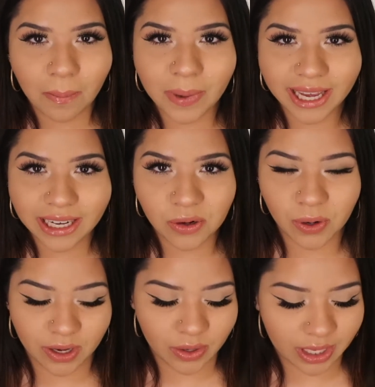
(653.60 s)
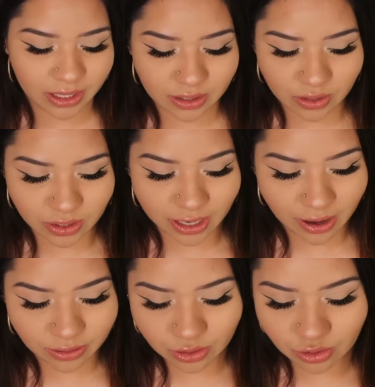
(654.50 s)
But anyway, okay, so
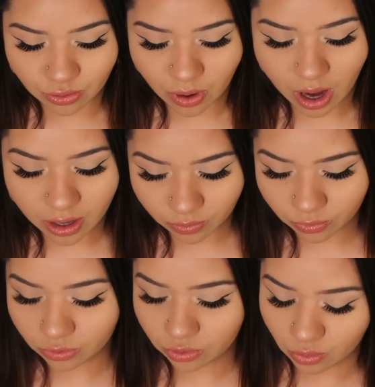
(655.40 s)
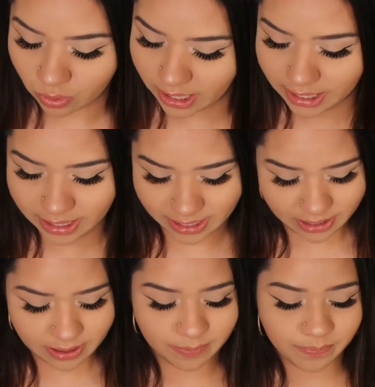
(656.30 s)
now on to what I
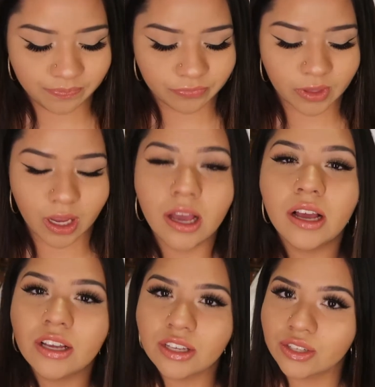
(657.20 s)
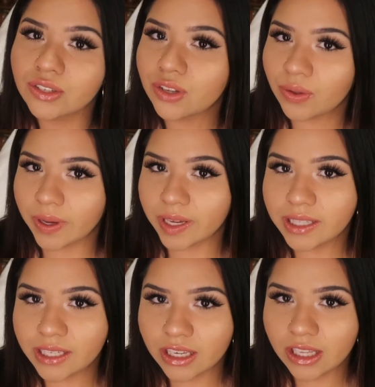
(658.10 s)
think. So the
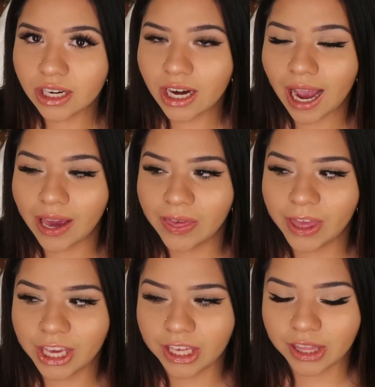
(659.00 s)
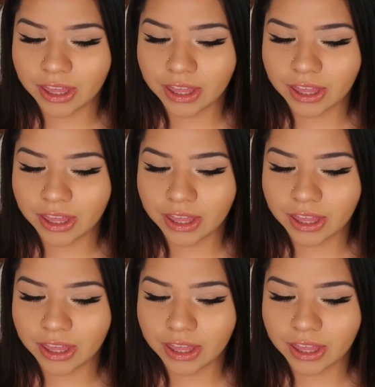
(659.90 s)
concealer, I think